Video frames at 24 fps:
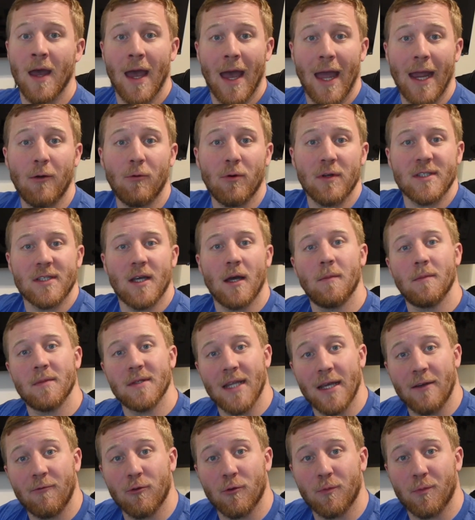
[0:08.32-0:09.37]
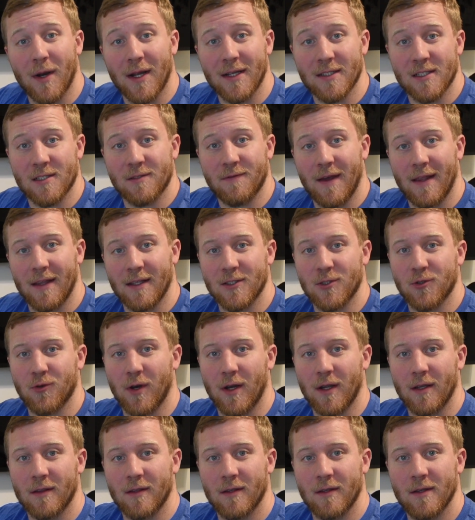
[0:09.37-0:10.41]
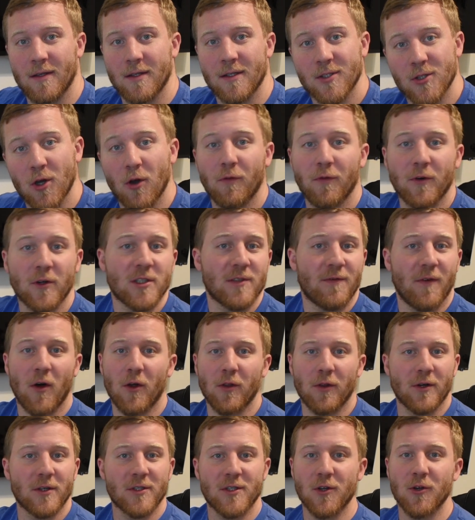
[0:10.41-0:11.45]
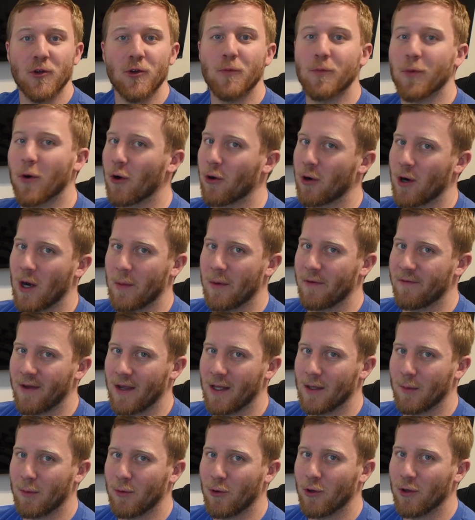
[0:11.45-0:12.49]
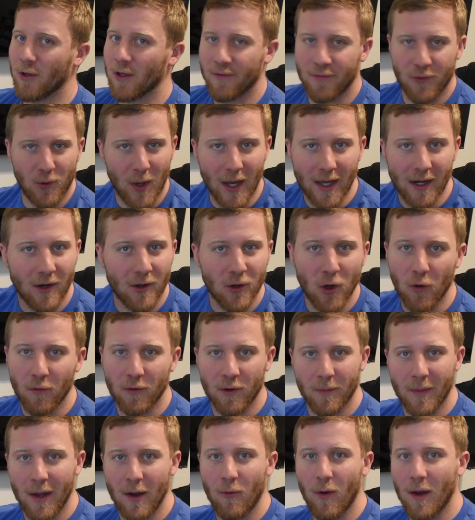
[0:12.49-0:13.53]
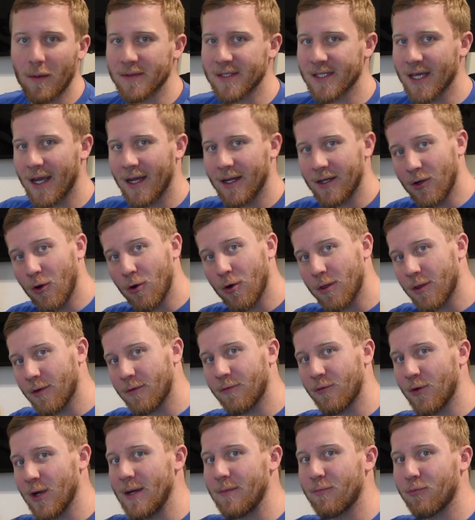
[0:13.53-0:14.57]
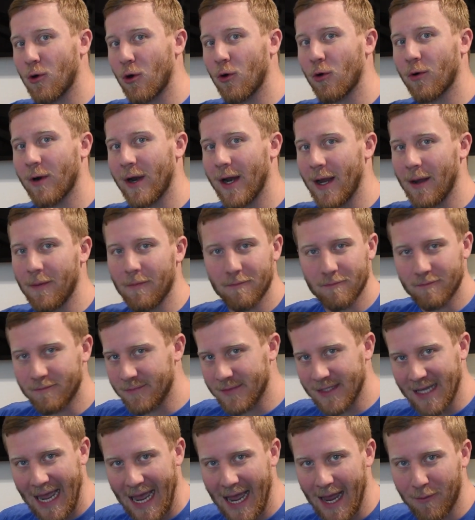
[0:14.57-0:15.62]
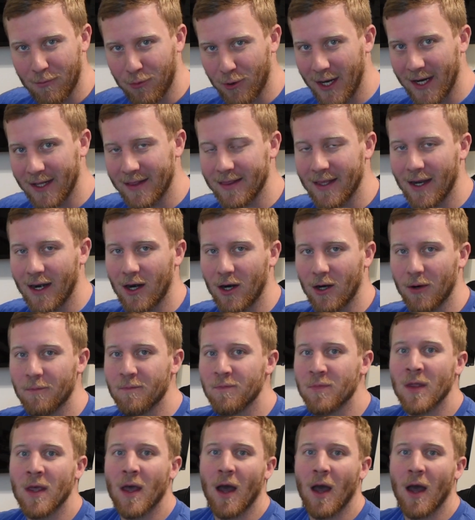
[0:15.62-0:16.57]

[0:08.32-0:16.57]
Hey, what's up? Dave with Brazos Valley Strength. So first of all, there's a new program available. If you head on over to my website, go to the free program tab right there.